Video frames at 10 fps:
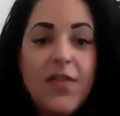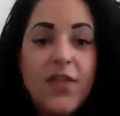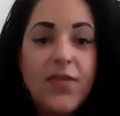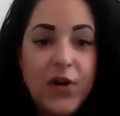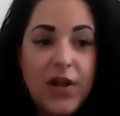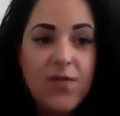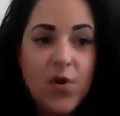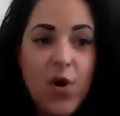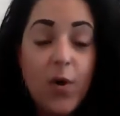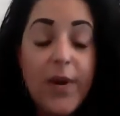The third level
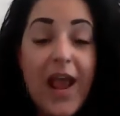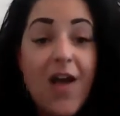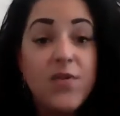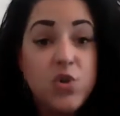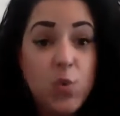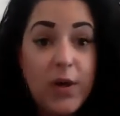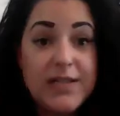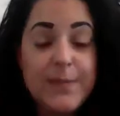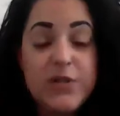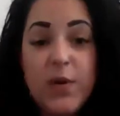car, we have a
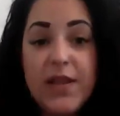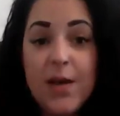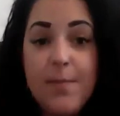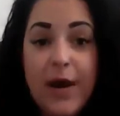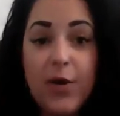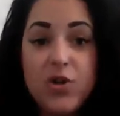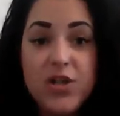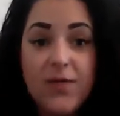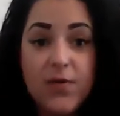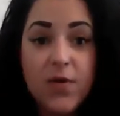choice between the Camaro,
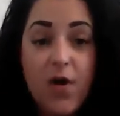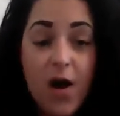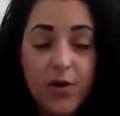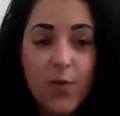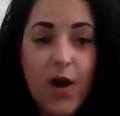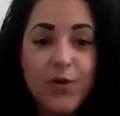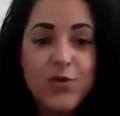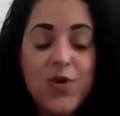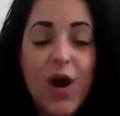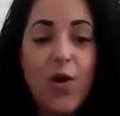Chevy Colorado
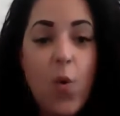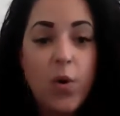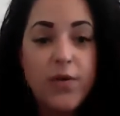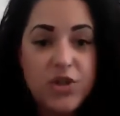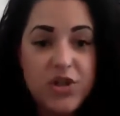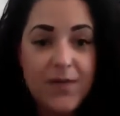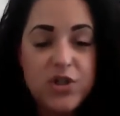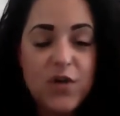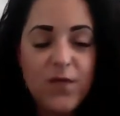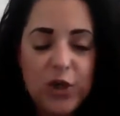truck, or the Chevy
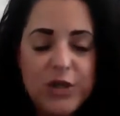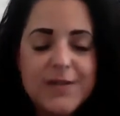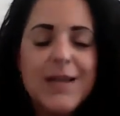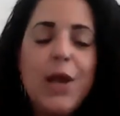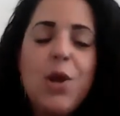Traverse.